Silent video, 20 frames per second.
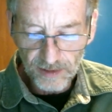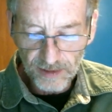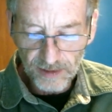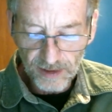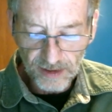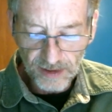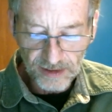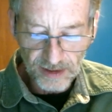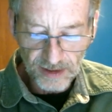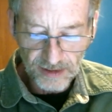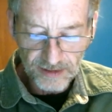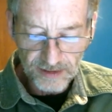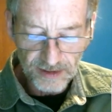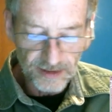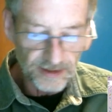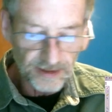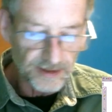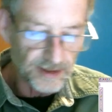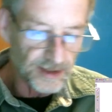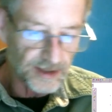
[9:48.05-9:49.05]

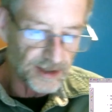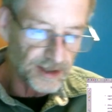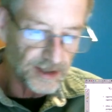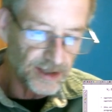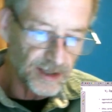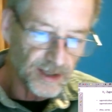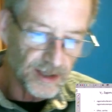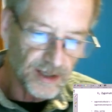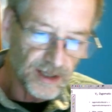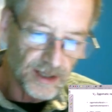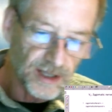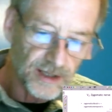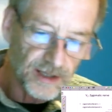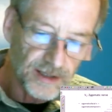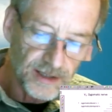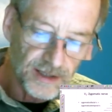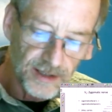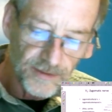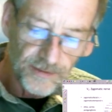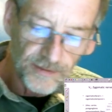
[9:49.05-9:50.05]
discussing
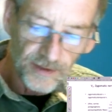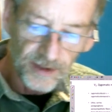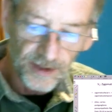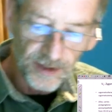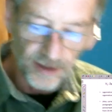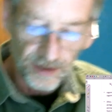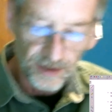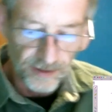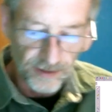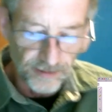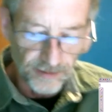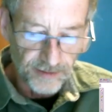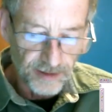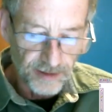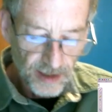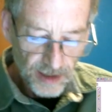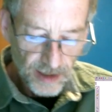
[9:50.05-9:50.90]
different nerves.